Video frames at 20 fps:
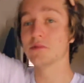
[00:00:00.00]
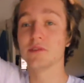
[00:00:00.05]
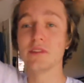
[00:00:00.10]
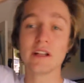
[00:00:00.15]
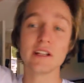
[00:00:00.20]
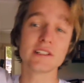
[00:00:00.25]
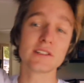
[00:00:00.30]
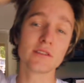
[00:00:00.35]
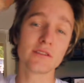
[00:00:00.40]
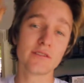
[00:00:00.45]

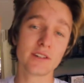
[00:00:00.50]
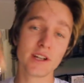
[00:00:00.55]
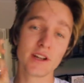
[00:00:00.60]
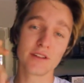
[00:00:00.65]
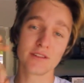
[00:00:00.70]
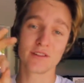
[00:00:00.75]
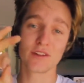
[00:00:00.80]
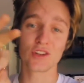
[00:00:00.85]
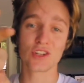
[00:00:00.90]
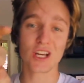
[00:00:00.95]
Nice little
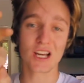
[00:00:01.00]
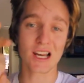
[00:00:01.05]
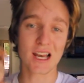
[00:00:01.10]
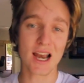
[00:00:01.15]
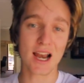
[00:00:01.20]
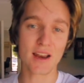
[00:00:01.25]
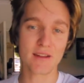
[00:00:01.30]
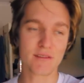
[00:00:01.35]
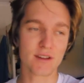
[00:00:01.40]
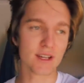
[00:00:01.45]
video, go check it
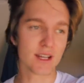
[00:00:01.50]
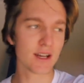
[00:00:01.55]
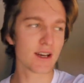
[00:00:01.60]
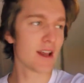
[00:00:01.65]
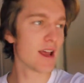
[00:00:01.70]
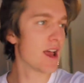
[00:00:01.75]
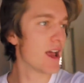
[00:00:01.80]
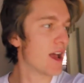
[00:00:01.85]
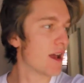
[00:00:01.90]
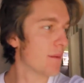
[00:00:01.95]
out if you did.